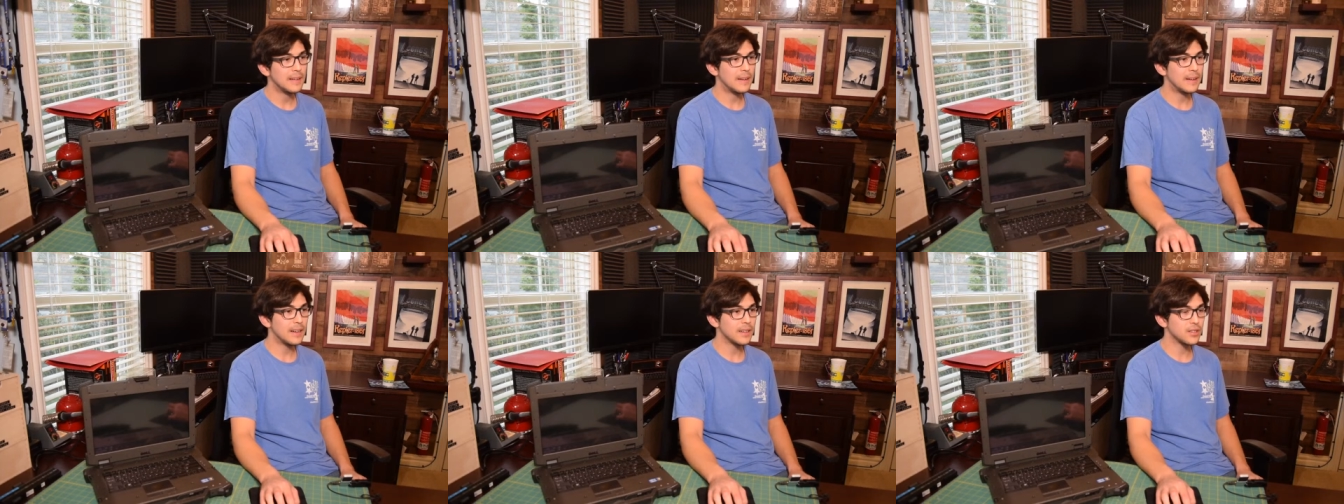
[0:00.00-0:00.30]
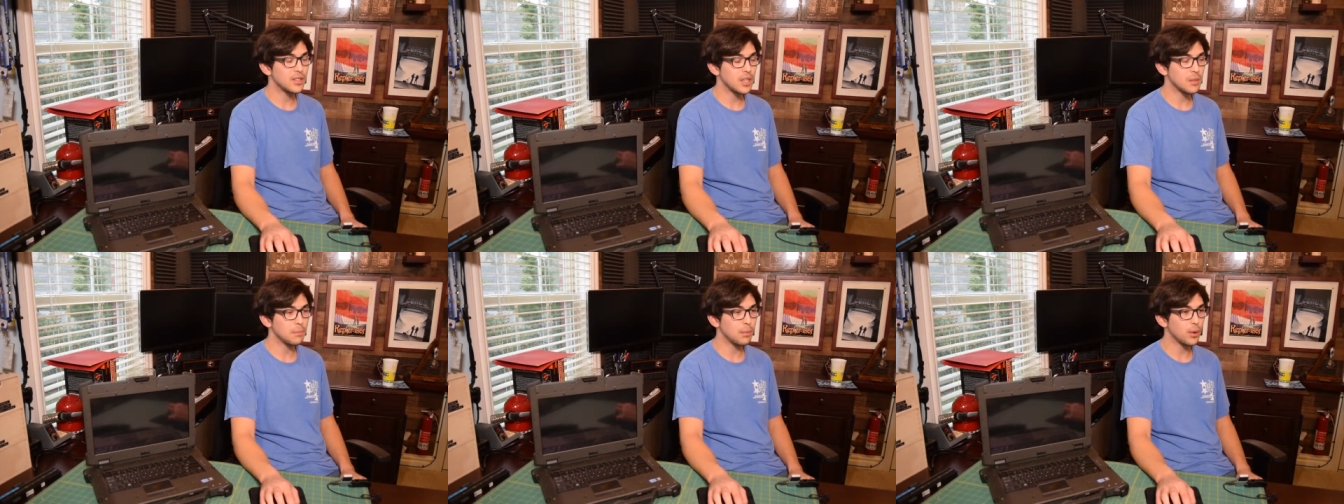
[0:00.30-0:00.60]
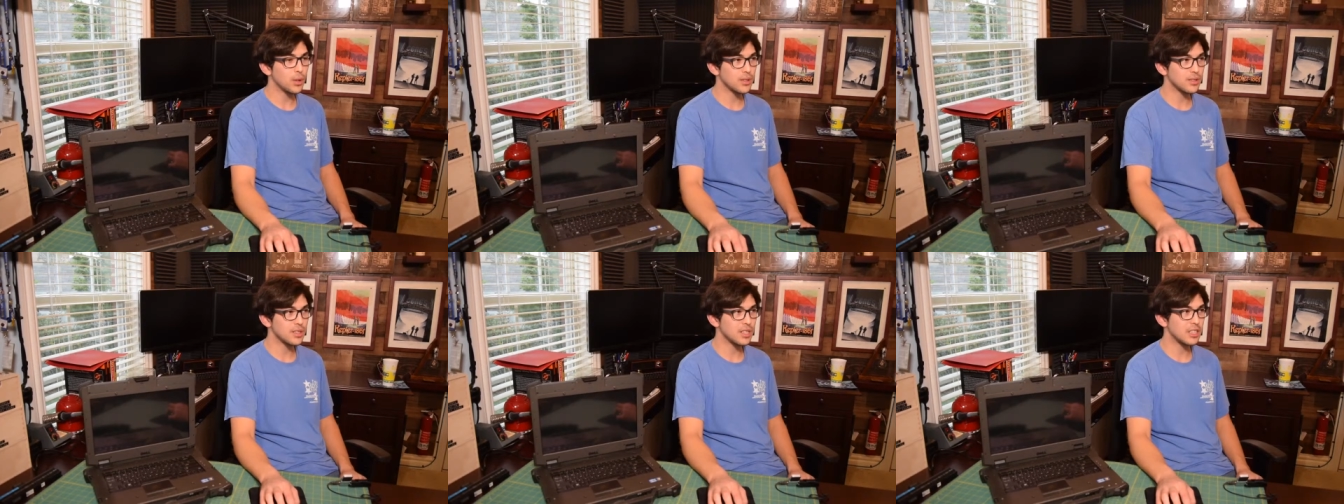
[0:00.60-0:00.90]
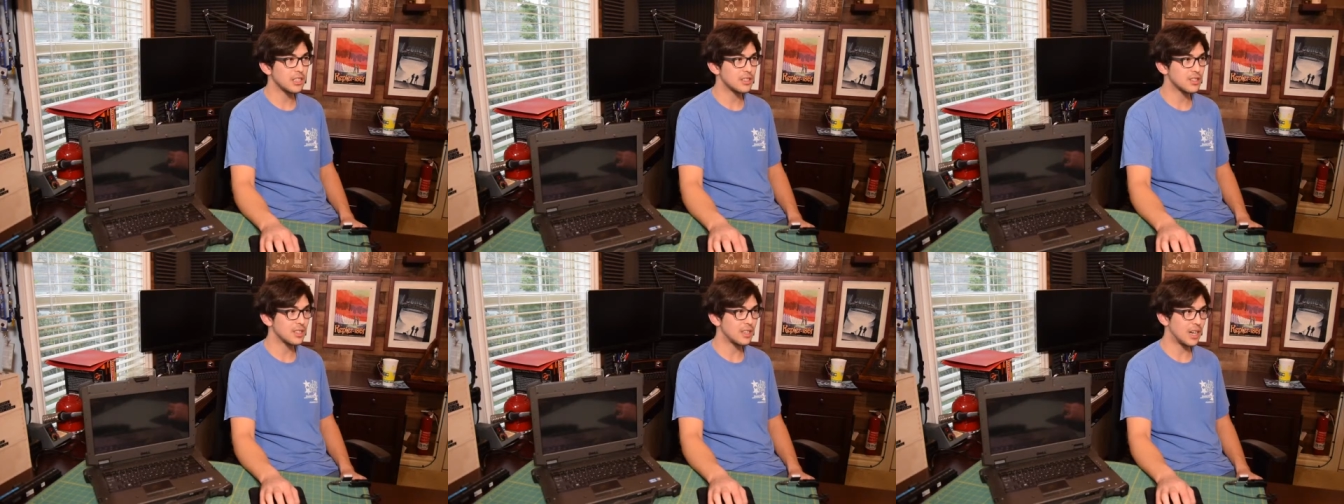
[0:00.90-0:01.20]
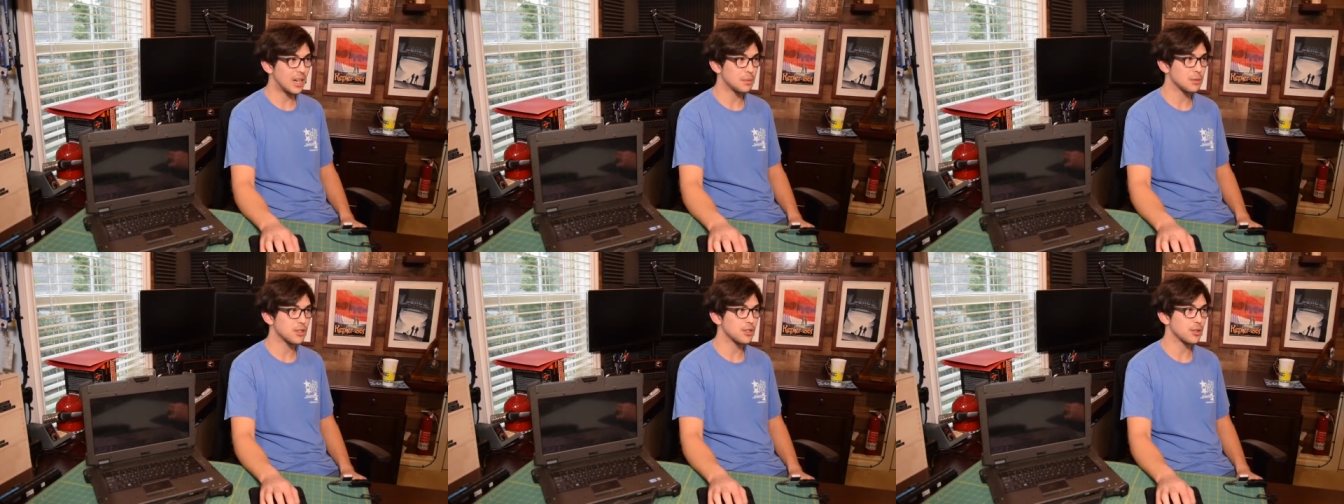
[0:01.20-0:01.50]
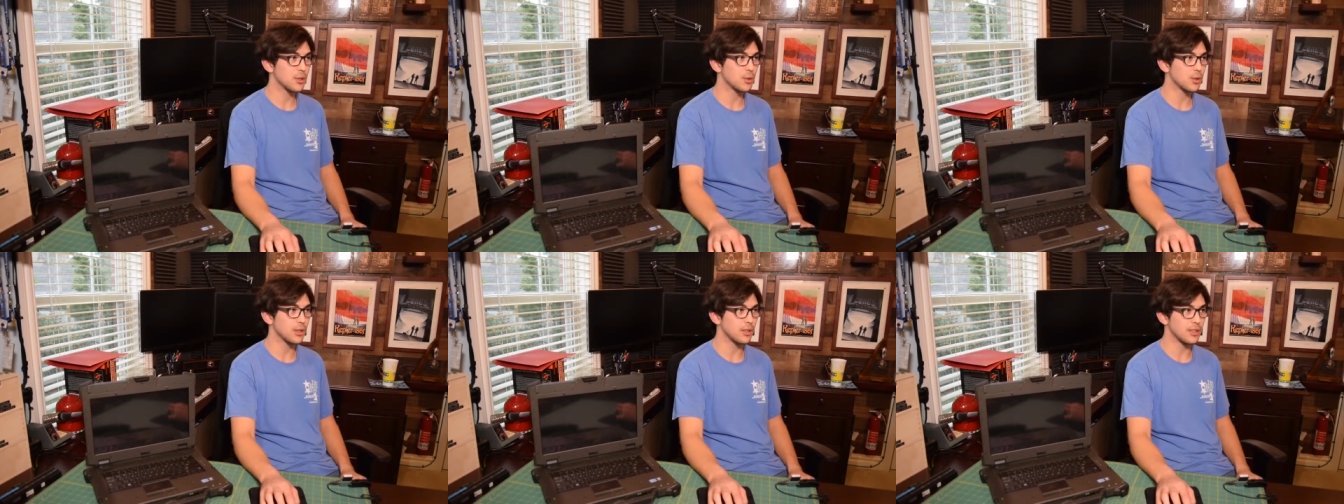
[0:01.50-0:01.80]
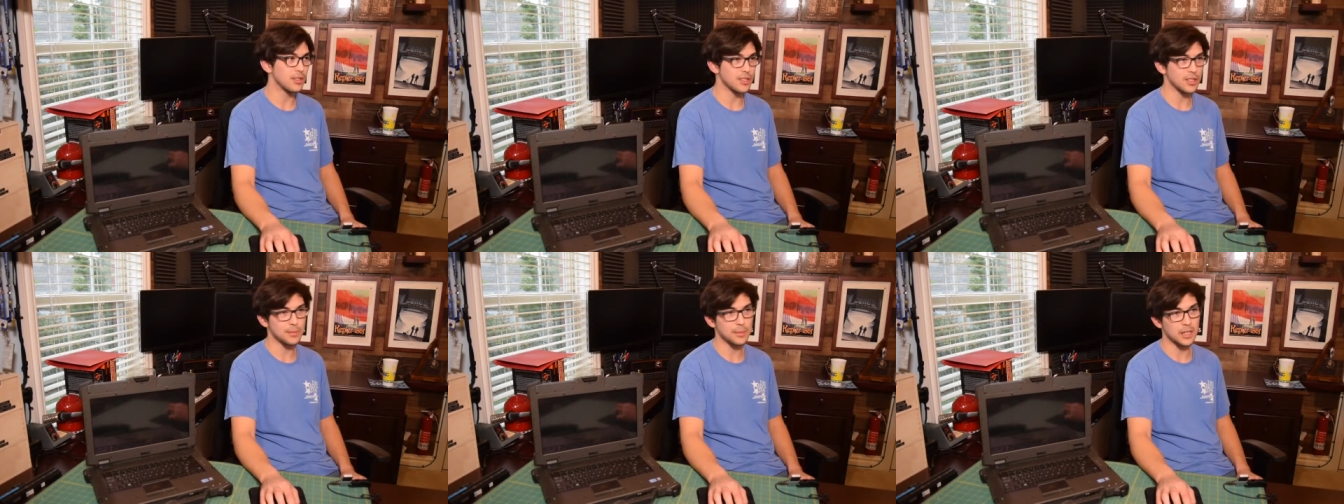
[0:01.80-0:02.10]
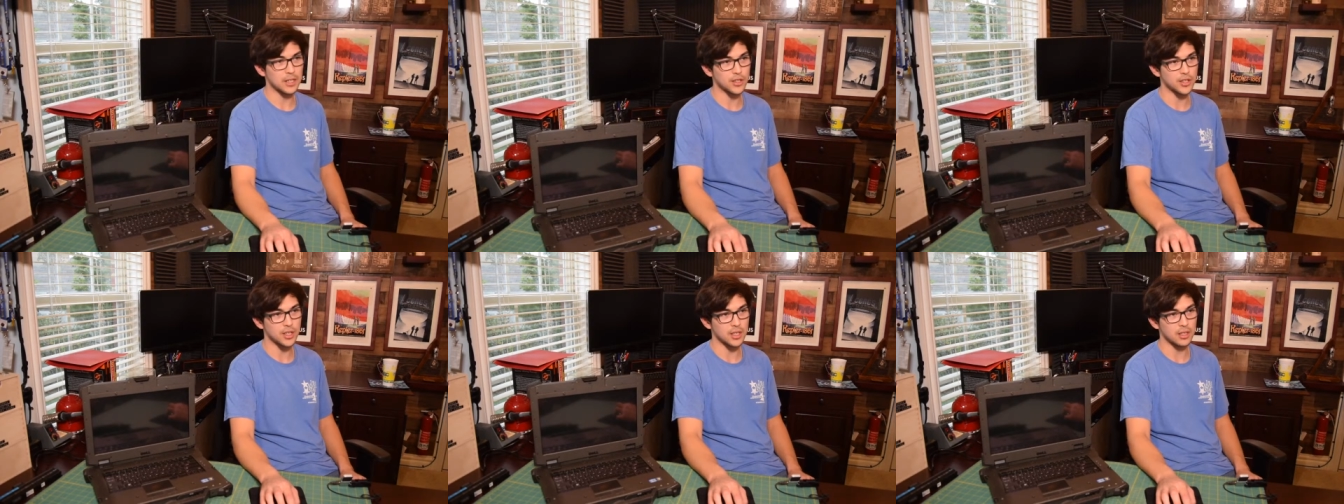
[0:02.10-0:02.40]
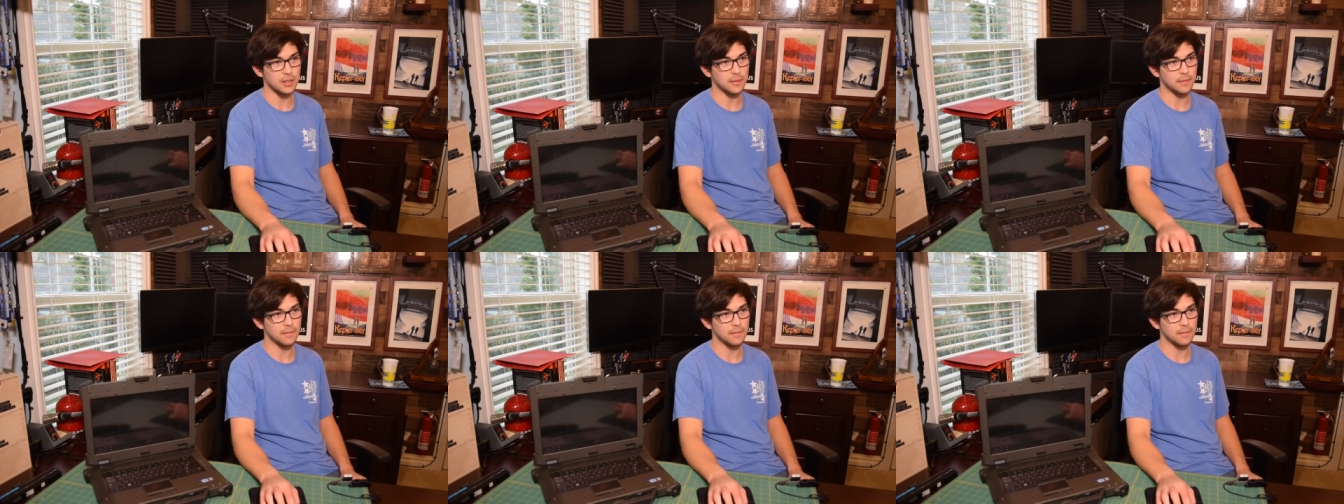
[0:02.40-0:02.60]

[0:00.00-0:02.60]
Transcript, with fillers: 10.10 uh, as an option according to the spec sheet.